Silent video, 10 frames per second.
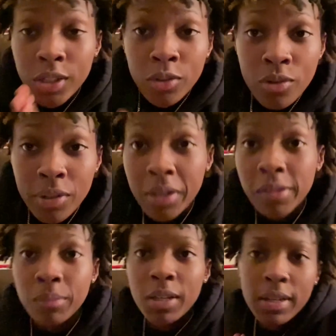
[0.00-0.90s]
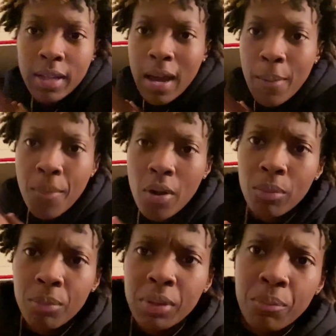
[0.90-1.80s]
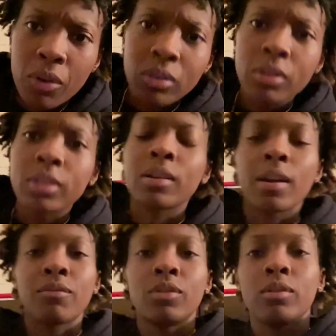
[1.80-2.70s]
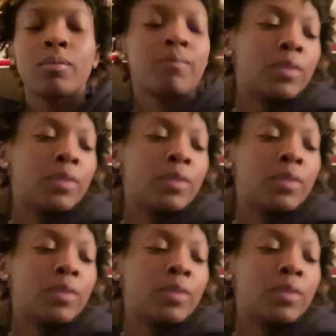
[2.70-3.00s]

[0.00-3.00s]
New Year's because I'll probably post this after.